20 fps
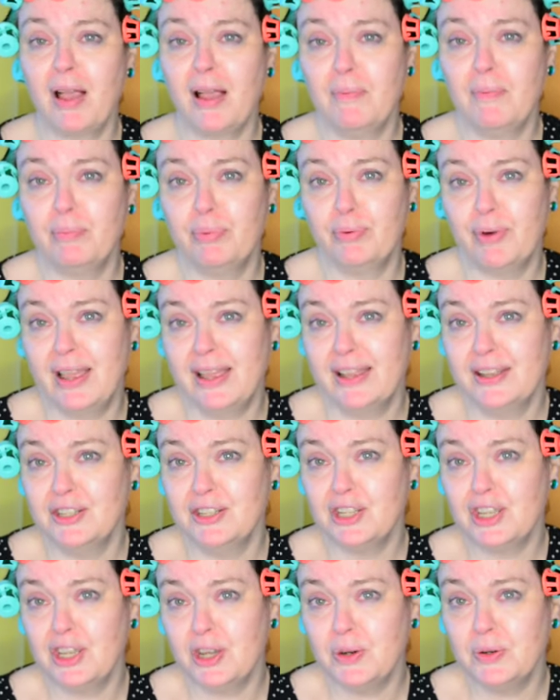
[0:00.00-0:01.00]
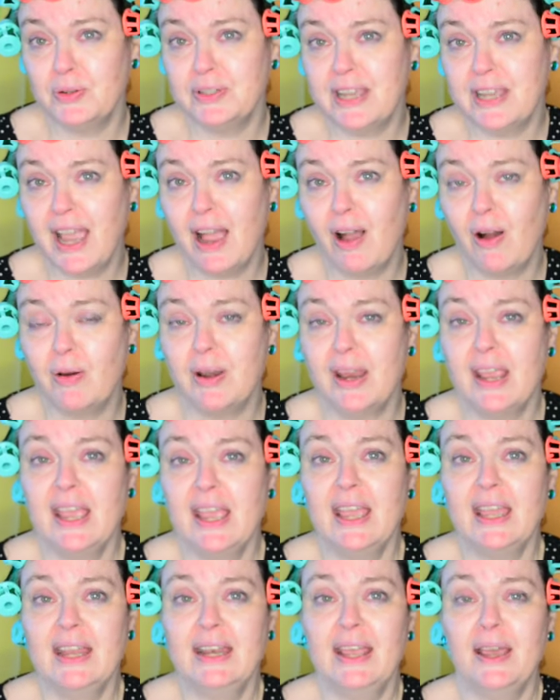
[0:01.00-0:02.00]
brand go down.
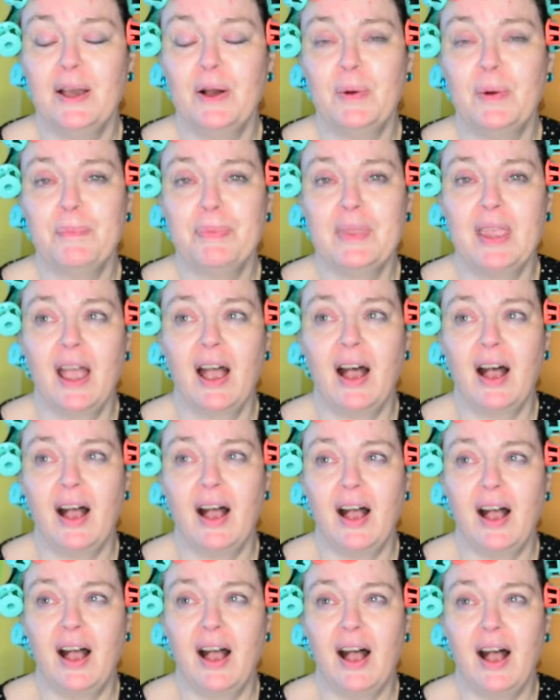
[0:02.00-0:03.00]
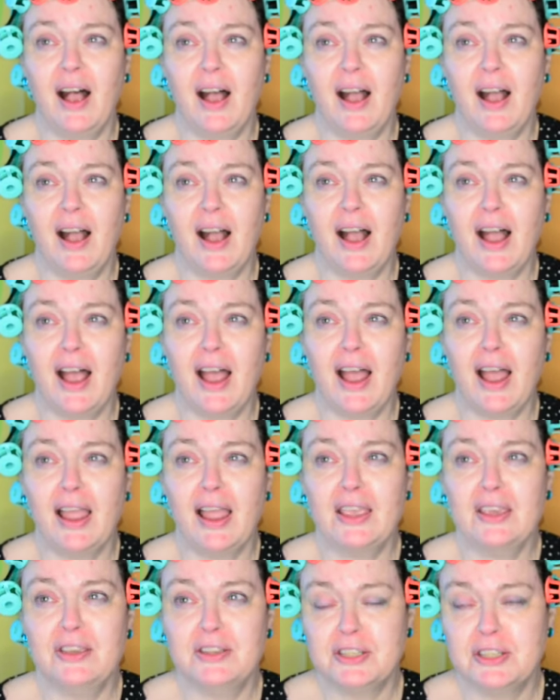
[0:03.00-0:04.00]
Now, I
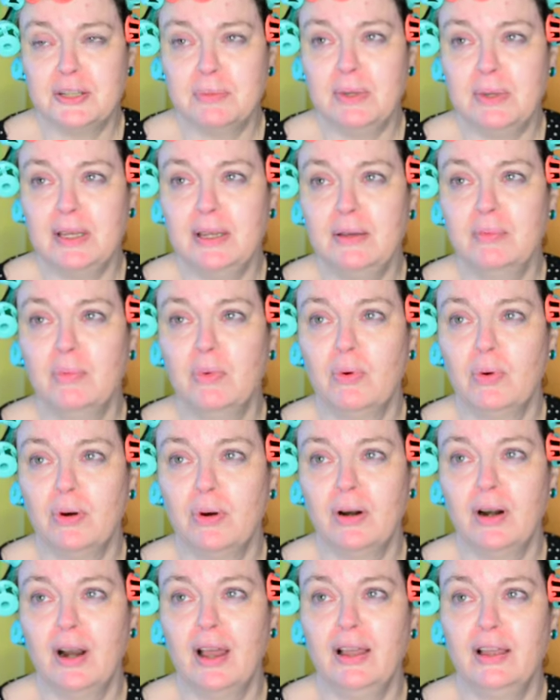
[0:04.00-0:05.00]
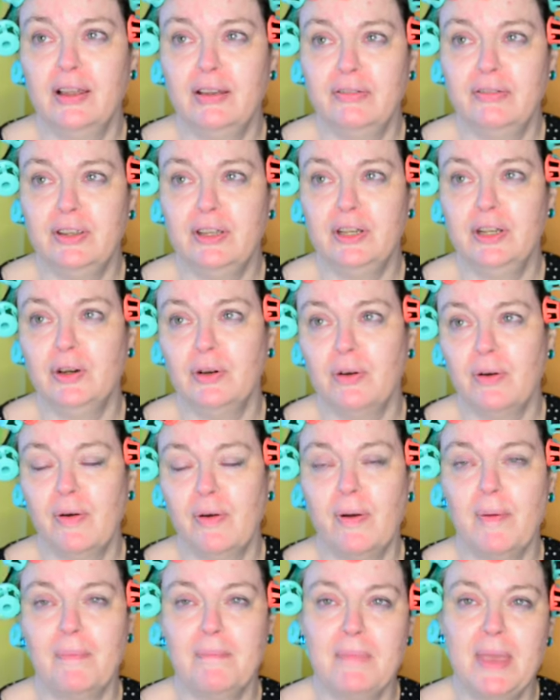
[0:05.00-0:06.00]
used to be more of,
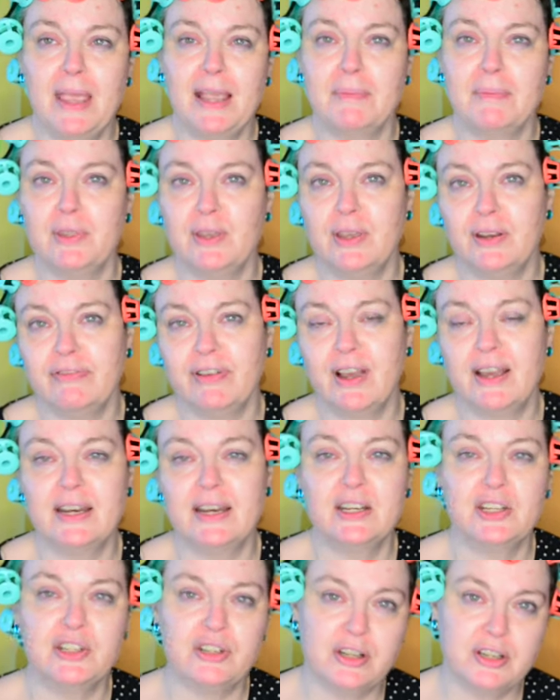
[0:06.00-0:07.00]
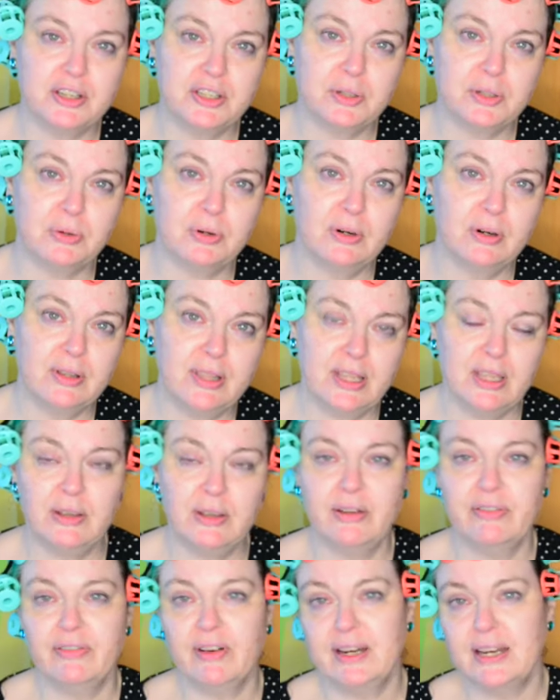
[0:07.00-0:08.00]
makeup that you can find at a drugstore, that you
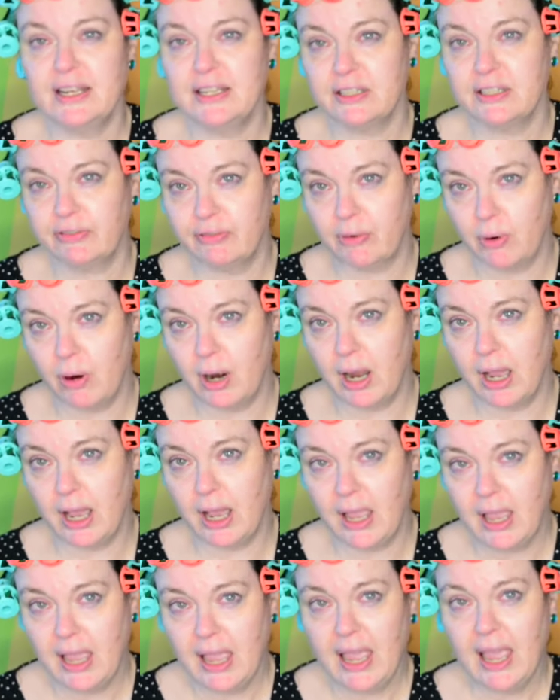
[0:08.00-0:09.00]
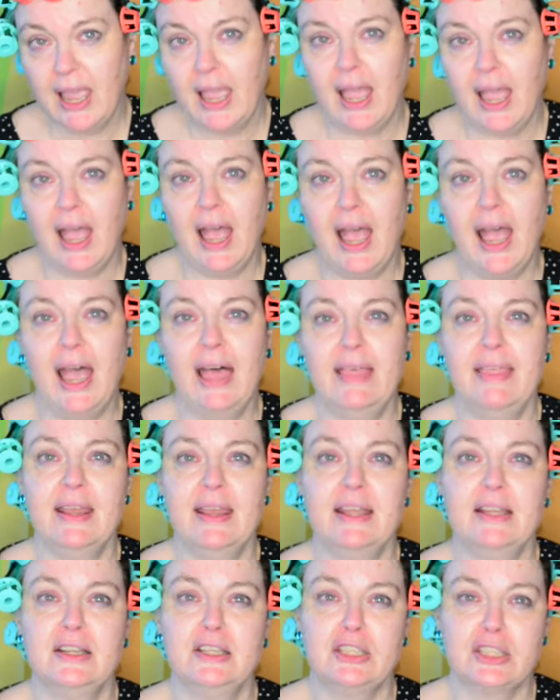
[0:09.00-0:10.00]
could find at Sephora. And then
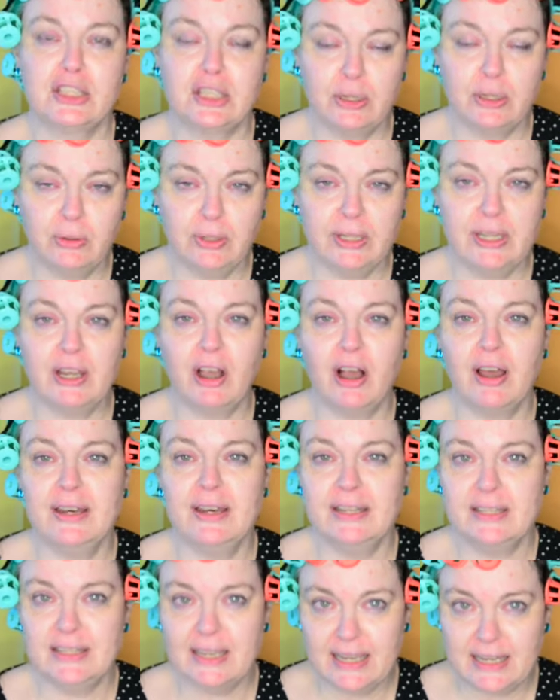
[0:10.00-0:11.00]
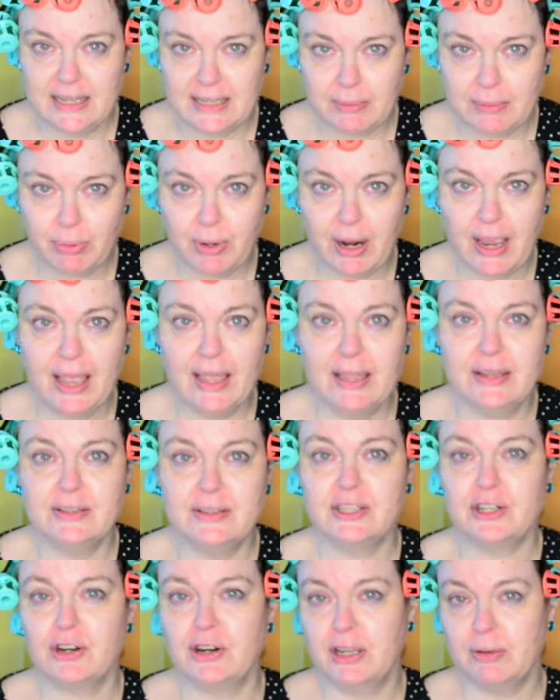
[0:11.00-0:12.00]
I'd slowly gotten into indie
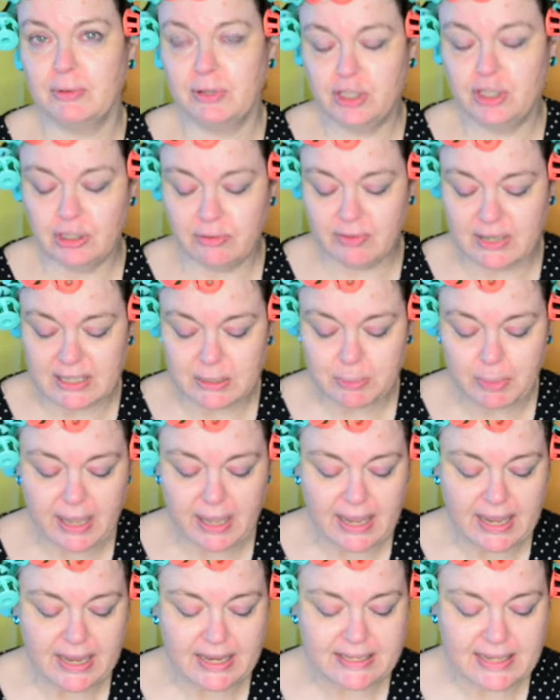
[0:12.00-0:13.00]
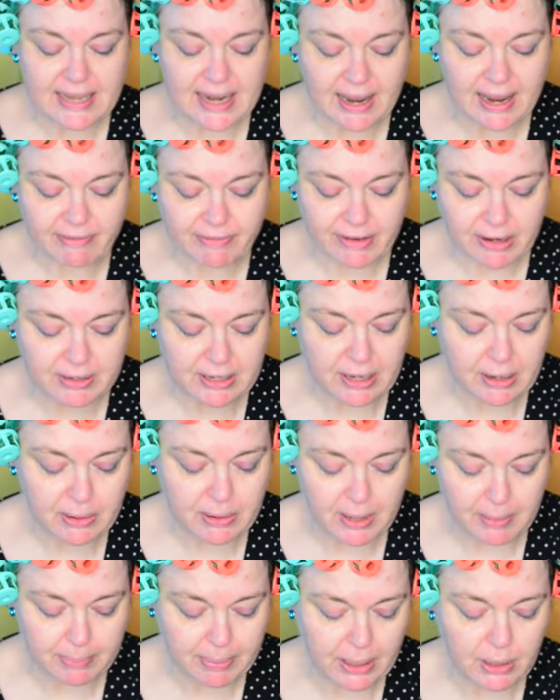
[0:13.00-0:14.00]
brands, starting with Juvia's Place. And I found
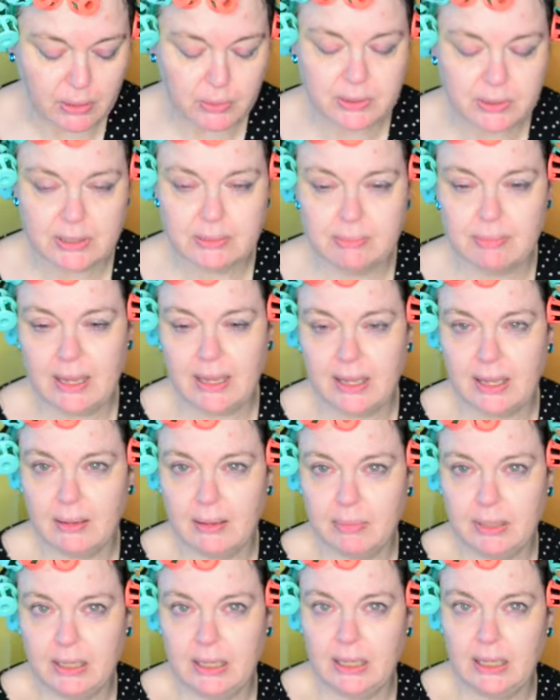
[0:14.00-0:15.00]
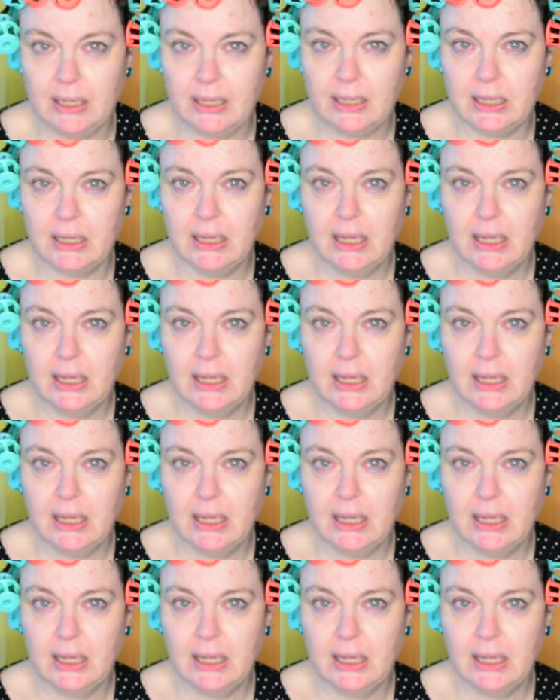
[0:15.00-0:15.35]
out about Makeup Geek